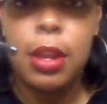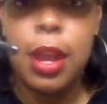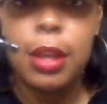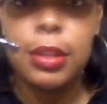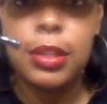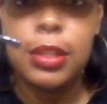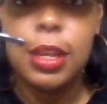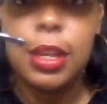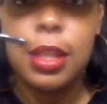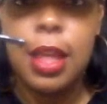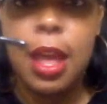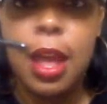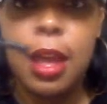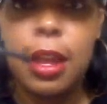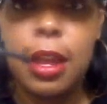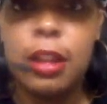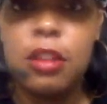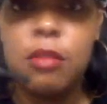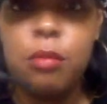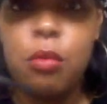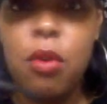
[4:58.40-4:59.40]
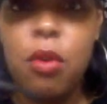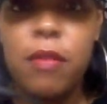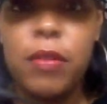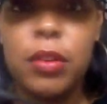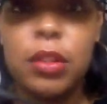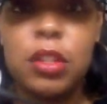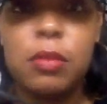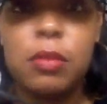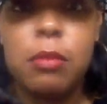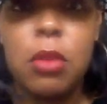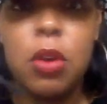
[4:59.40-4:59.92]
guys see that? It's more of
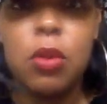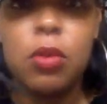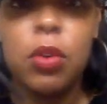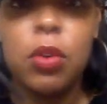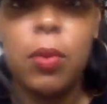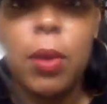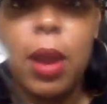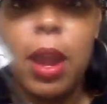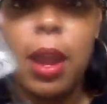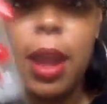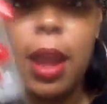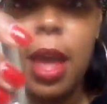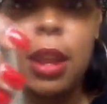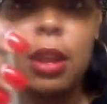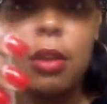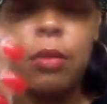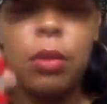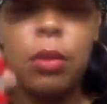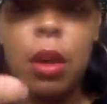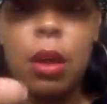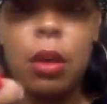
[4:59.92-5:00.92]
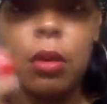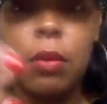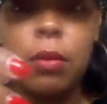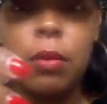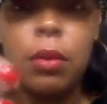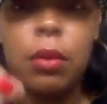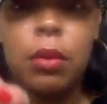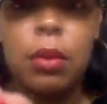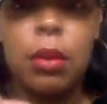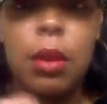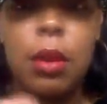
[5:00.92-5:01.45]
a smoke gray. I don't know.
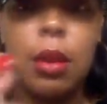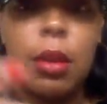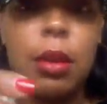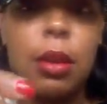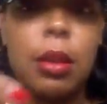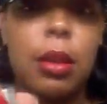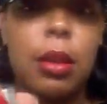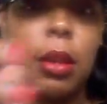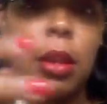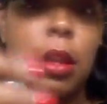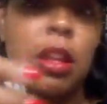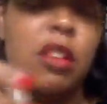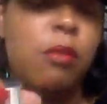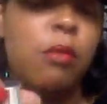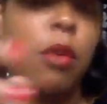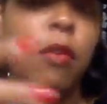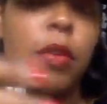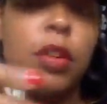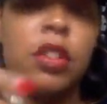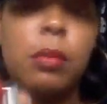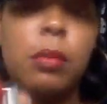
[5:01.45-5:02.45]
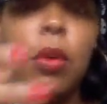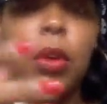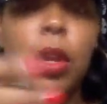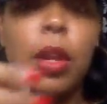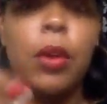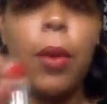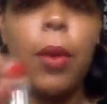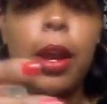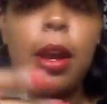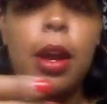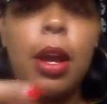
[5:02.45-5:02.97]
It's more of a
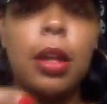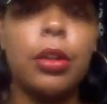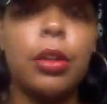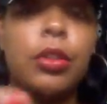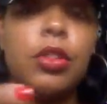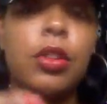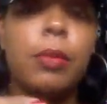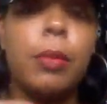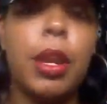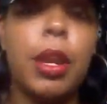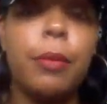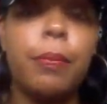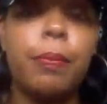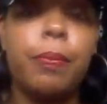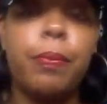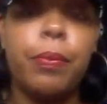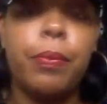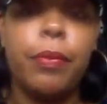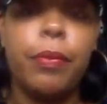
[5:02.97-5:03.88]
smoky gray color to me.